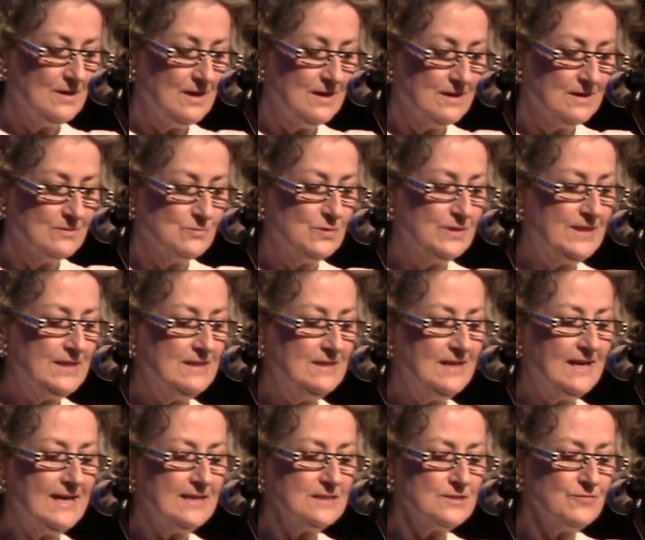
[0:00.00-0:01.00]
Uh, within
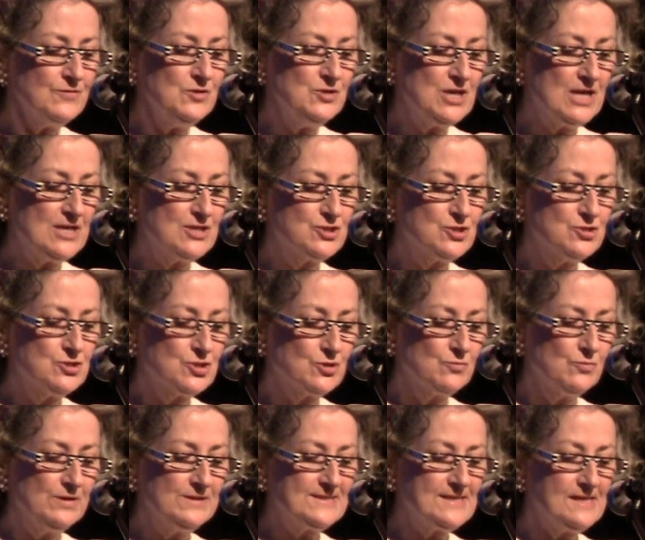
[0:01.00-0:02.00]
the next few days, you
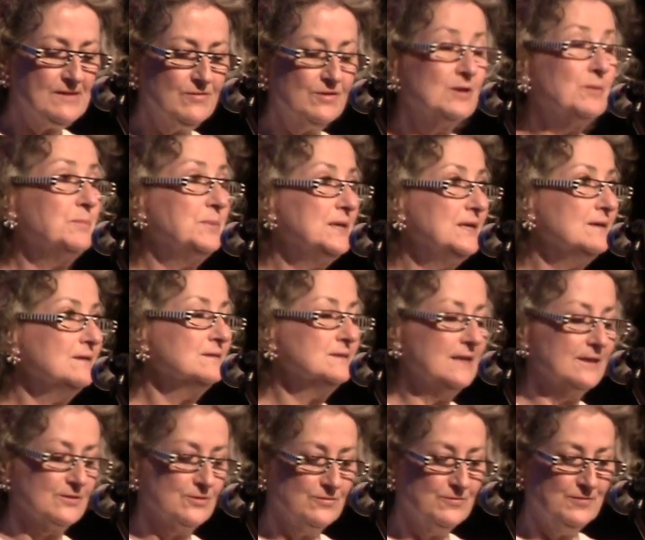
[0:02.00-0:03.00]
should receive an appeal
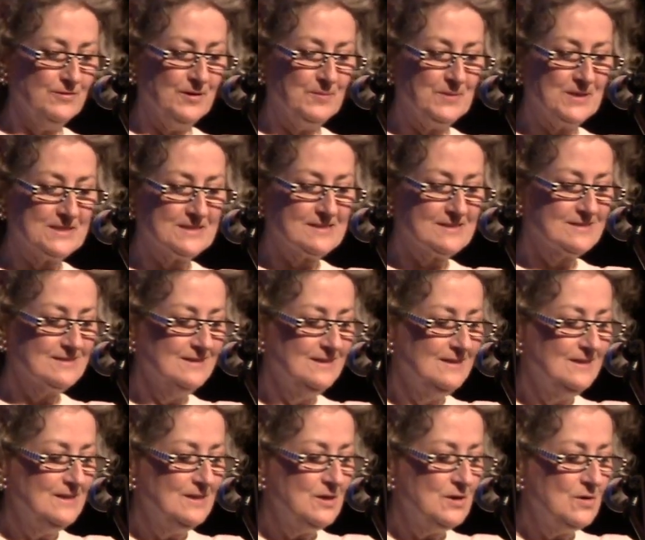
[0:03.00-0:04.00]
letter from us.
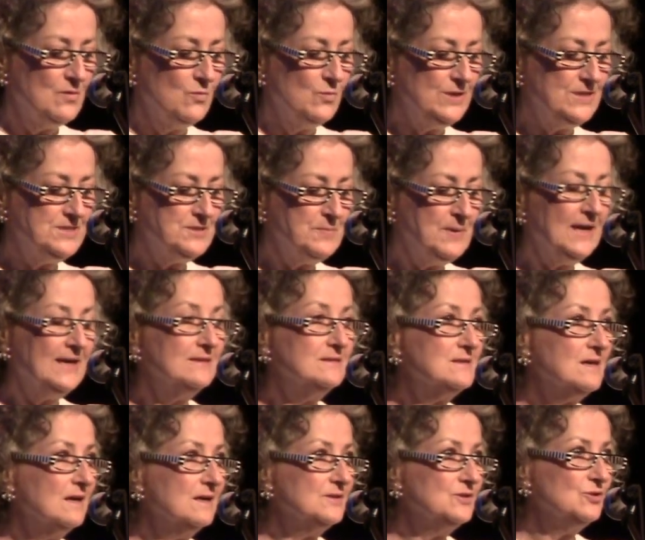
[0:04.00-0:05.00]
We
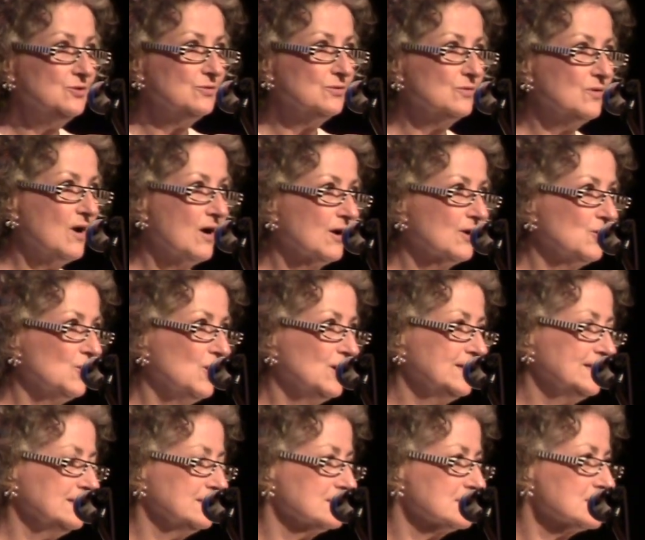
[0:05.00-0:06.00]
depend on you, our
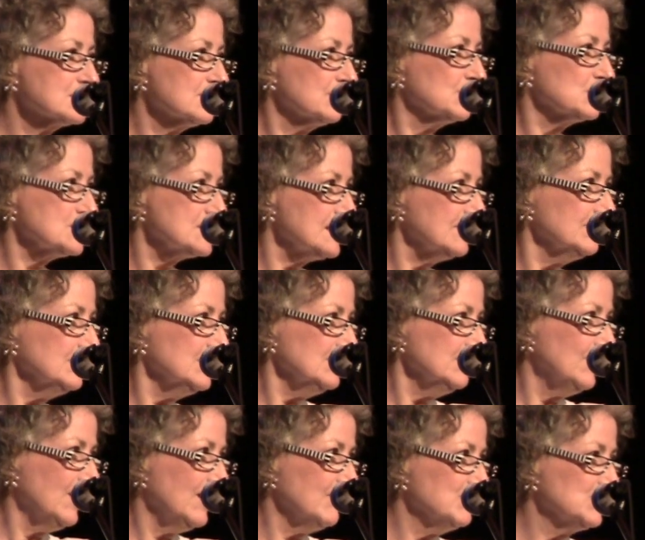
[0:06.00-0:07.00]
audience, for
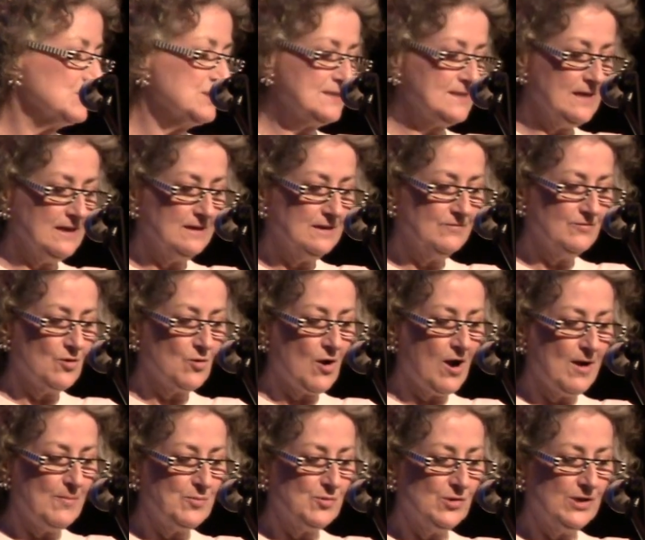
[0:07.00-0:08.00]
seventy-five percent of our
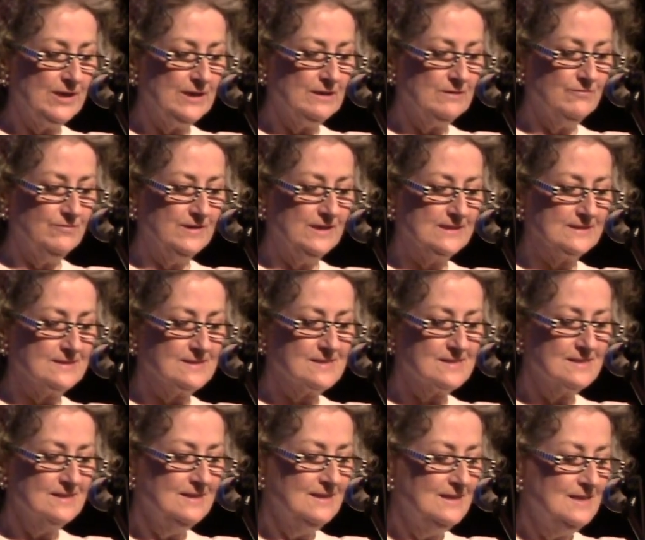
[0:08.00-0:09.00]
operating
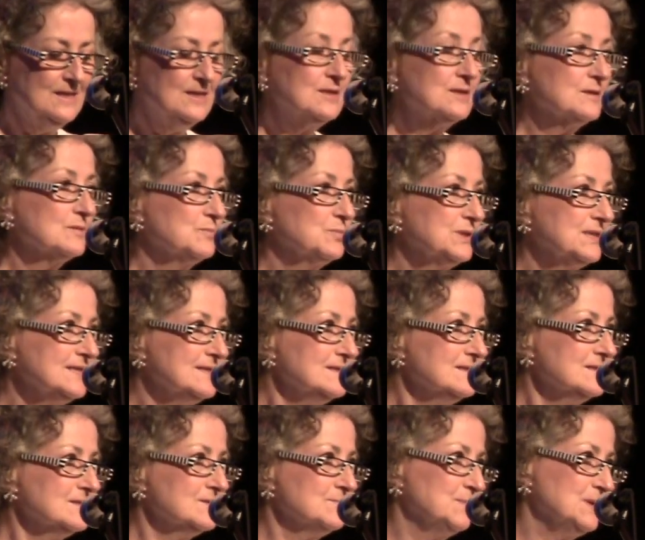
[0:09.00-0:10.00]
funds.
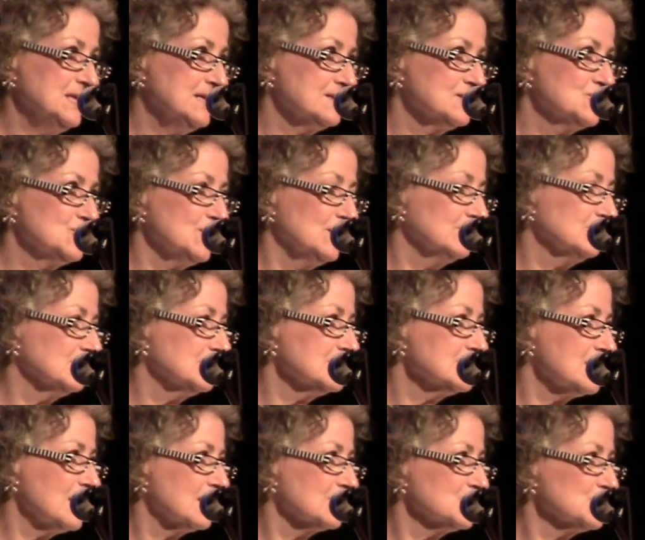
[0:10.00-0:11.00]
Please be as
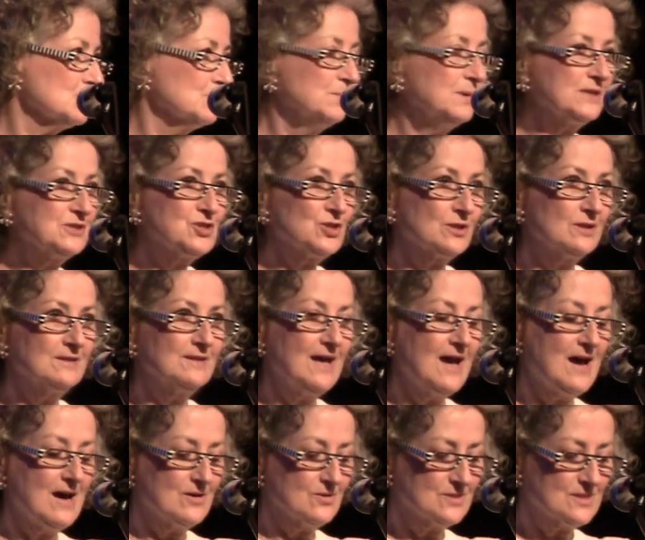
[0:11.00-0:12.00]
generous as your budget
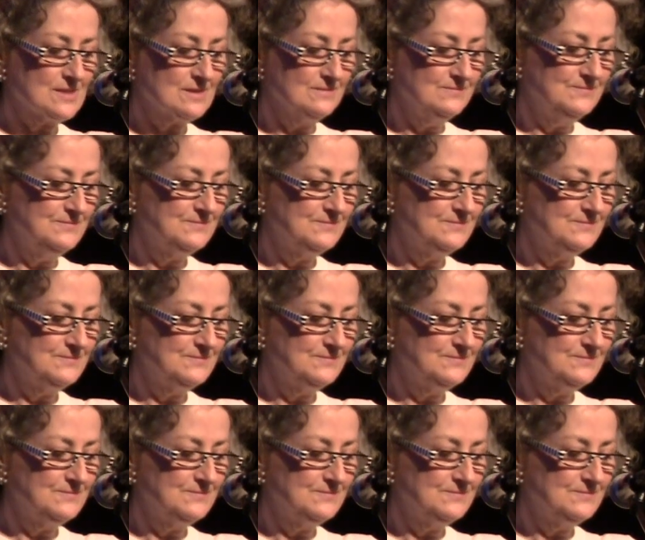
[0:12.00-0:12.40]
allows.